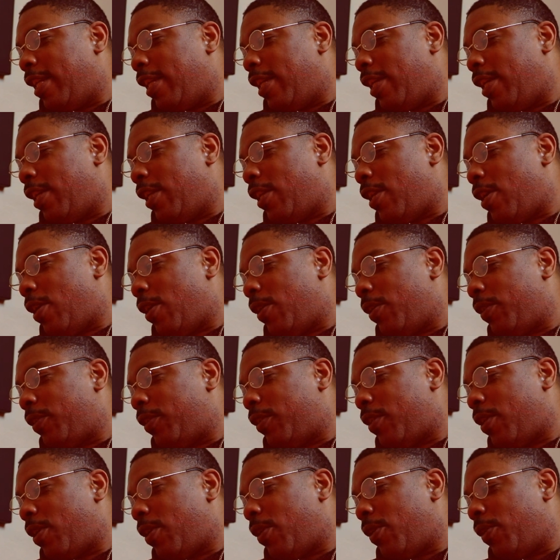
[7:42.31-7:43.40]
You know,
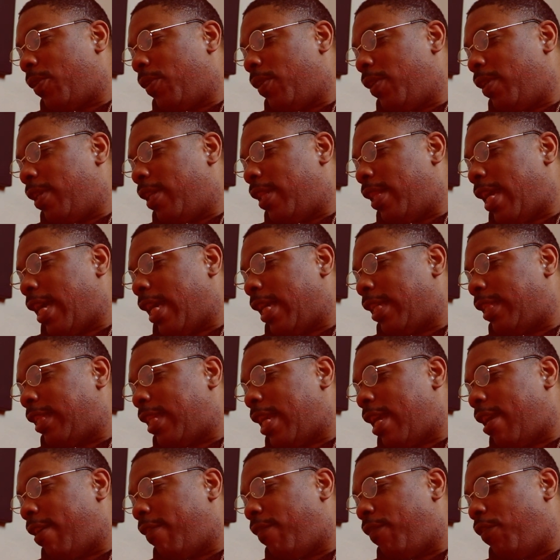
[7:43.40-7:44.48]
so like I
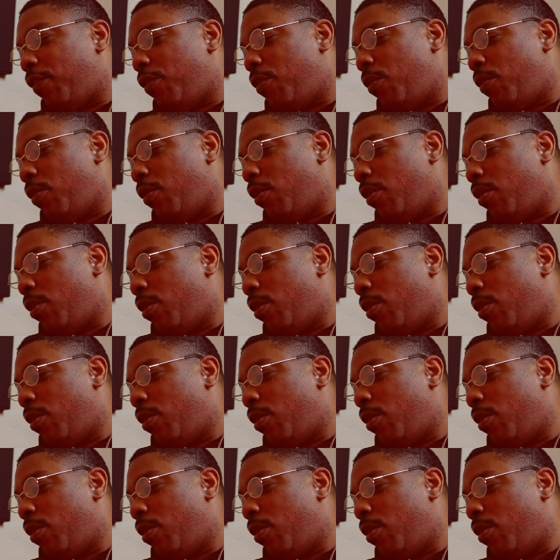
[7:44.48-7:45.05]
said, if you